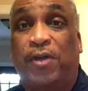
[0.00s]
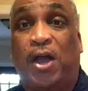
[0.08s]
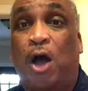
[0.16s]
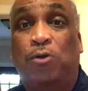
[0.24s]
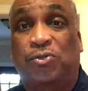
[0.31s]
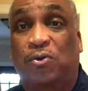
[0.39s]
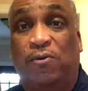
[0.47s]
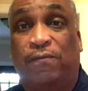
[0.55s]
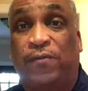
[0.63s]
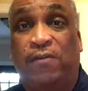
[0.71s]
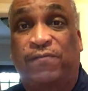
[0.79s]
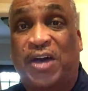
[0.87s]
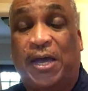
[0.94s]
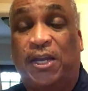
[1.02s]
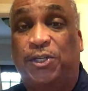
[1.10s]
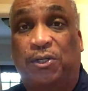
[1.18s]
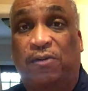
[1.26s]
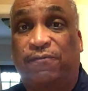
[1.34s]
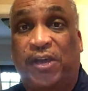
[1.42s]
also in
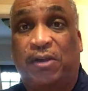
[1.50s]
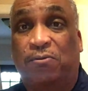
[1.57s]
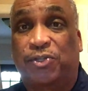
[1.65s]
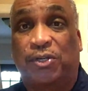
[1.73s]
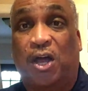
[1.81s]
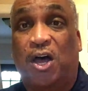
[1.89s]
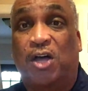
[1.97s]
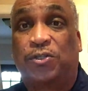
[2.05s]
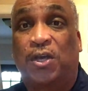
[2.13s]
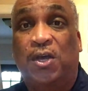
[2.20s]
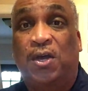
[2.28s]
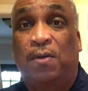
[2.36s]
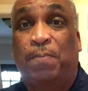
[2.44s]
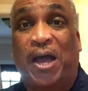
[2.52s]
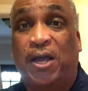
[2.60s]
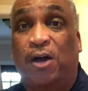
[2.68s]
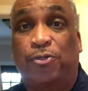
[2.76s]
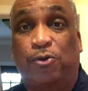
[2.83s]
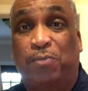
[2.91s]
violation of vagrancy laws by
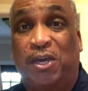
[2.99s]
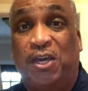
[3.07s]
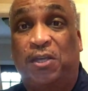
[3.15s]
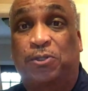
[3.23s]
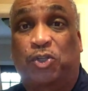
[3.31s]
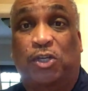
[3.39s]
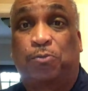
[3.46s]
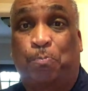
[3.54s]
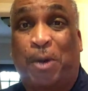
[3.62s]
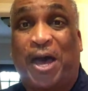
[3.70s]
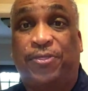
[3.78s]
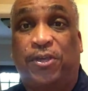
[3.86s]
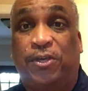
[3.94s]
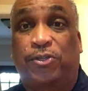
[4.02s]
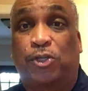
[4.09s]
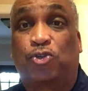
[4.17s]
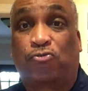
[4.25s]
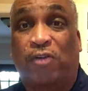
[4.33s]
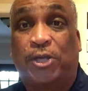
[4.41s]
other means, just by the
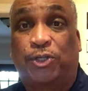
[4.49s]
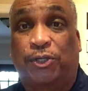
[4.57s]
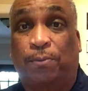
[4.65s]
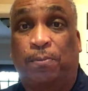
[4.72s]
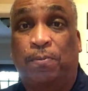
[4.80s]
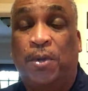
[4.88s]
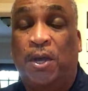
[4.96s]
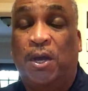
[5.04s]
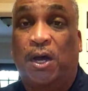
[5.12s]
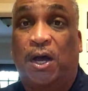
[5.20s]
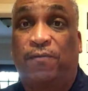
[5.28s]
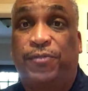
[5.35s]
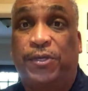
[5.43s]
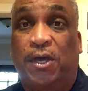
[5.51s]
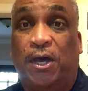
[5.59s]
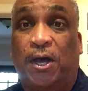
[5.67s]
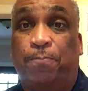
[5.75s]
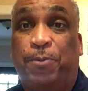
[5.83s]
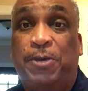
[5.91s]
discretion of
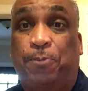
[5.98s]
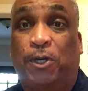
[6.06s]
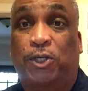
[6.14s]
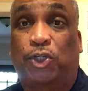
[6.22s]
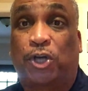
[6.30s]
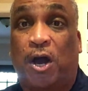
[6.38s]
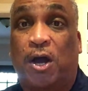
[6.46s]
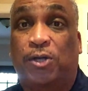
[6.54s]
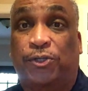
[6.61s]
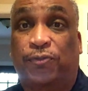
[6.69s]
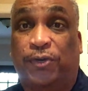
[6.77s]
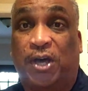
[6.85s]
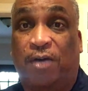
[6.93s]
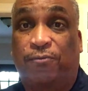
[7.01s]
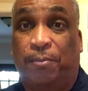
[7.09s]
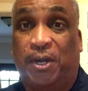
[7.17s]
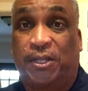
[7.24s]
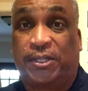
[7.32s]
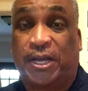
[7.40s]
the people in charge of the
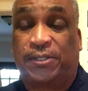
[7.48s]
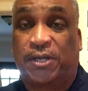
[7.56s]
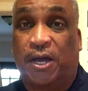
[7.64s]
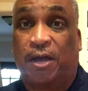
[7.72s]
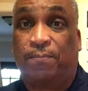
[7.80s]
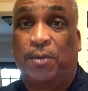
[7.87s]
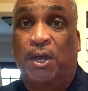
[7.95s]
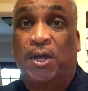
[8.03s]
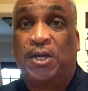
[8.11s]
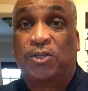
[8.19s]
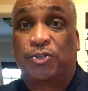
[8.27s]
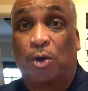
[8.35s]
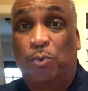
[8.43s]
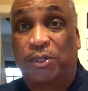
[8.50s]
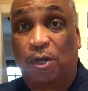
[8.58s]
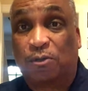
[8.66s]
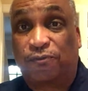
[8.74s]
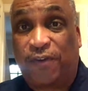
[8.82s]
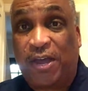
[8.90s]
government at that time. So with
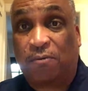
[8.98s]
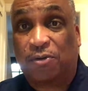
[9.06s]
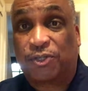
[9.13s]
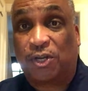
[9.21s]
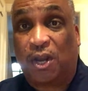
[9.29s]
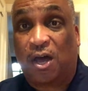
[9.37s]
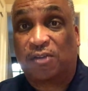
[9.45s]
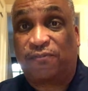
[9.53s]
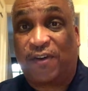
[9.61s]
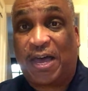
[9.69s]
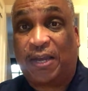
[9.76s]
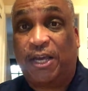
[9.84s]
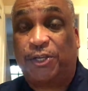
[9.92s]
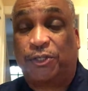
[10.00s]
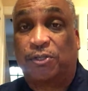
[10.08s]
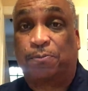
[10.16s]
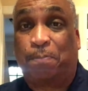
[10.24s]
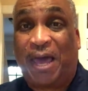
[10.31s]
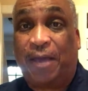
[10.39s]
those vagrancy laws
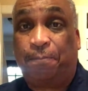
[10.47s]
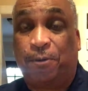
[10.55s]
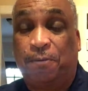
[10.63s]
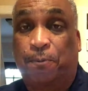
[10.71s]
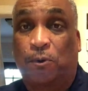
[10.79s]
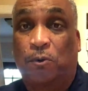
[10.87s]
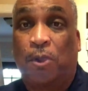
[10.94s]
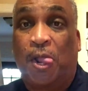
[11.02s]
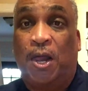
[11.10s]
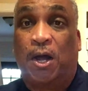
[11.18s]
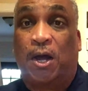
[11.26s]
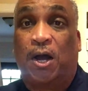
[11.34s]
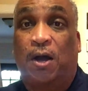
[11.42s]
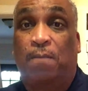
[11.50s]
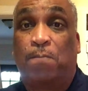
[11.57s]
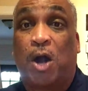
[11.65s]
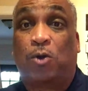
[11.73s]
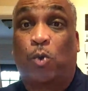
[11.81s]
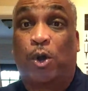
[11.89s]
violations, black people,
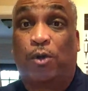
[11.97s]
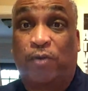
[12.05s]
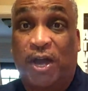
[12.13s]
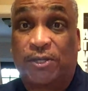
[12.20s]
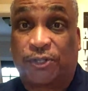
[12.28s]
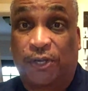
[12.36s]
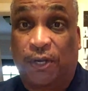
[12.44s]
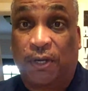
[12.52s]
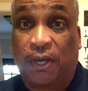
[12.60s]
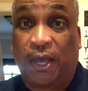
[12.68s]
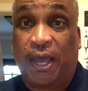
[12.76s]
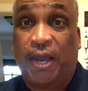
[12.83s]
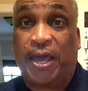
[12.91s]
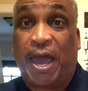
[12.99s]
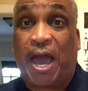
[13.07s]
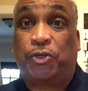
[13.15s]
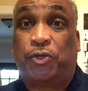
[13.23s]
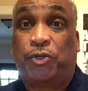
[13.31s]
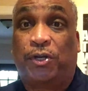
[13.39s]
Mark, were arrested and
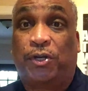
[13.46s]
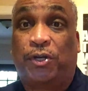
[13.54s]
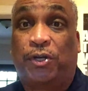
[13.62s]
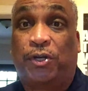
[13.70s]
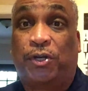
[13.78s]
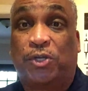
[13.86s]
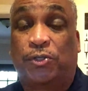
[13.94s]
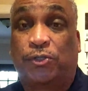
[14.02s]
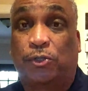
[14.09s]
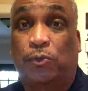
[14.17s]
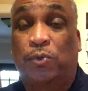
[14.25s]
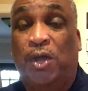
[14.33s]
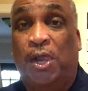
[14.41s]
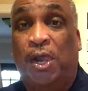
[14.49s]
actually forced to